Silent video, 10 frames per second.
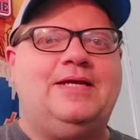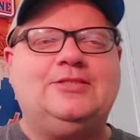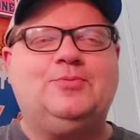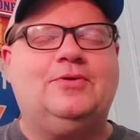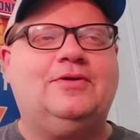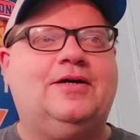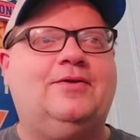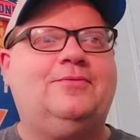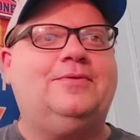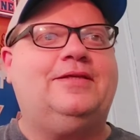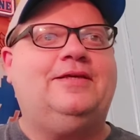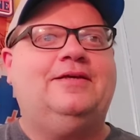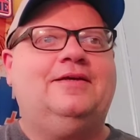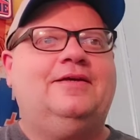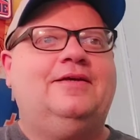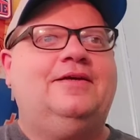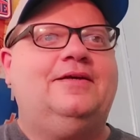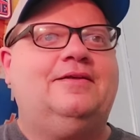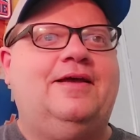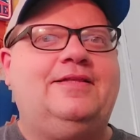Baseball Hut. Hopefully,
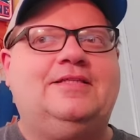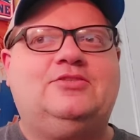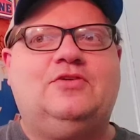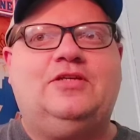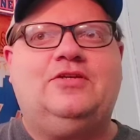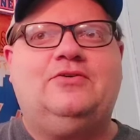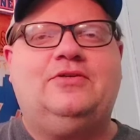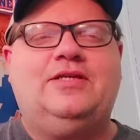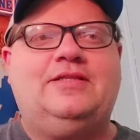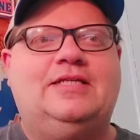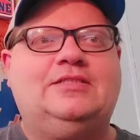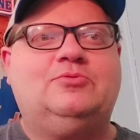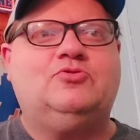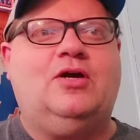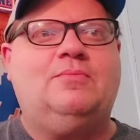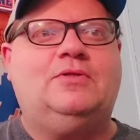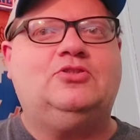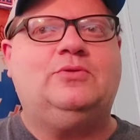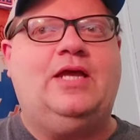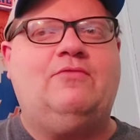you like this video and hit that subscribe button.
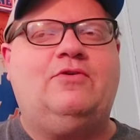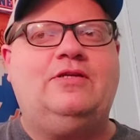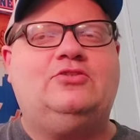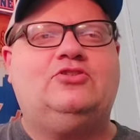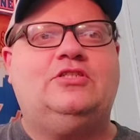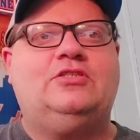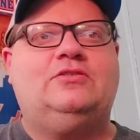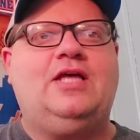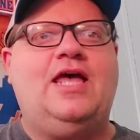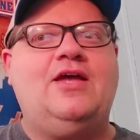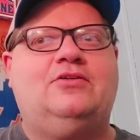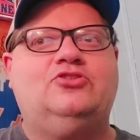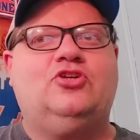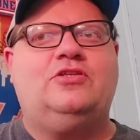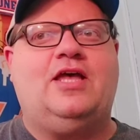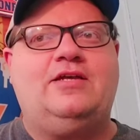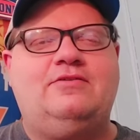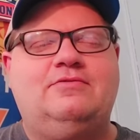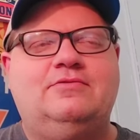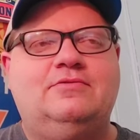So we had a very interesting day on
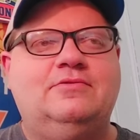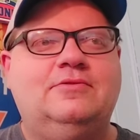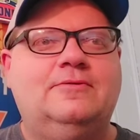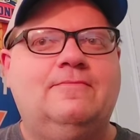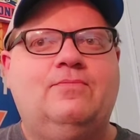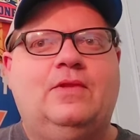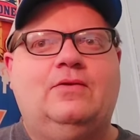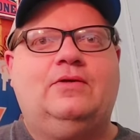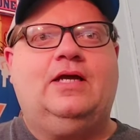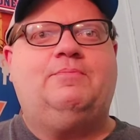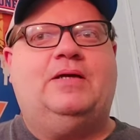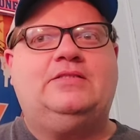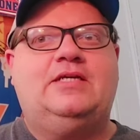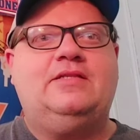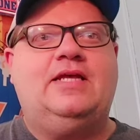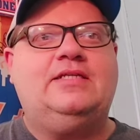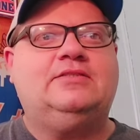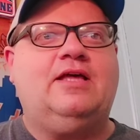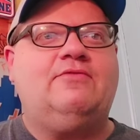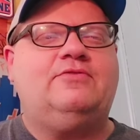Sunday. Got about 10
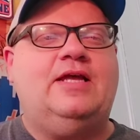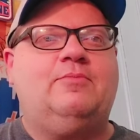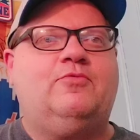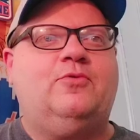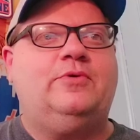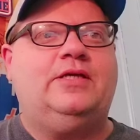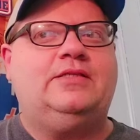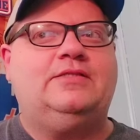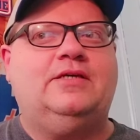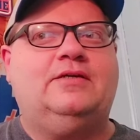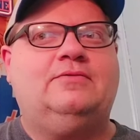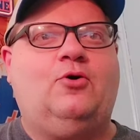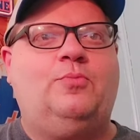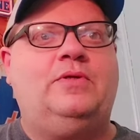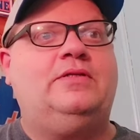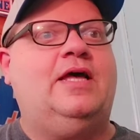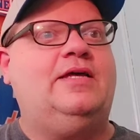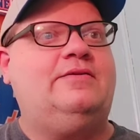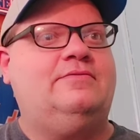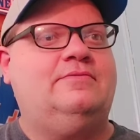days left now before we hit the opening
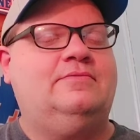day.